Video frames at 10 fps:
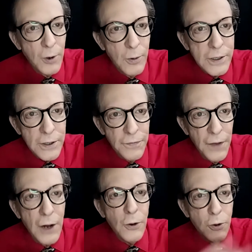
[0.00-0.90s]
was the
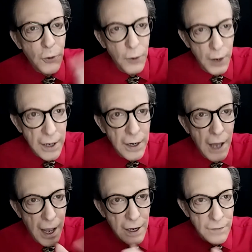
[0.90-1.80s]
fellow who created
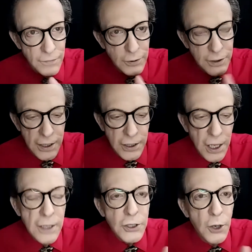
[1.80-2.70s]
I Love Lucy.
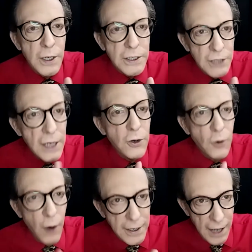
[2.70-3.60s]
So his son,
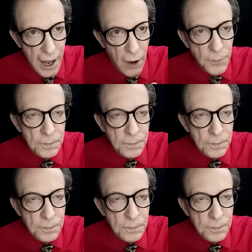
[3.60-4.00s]
Greg, now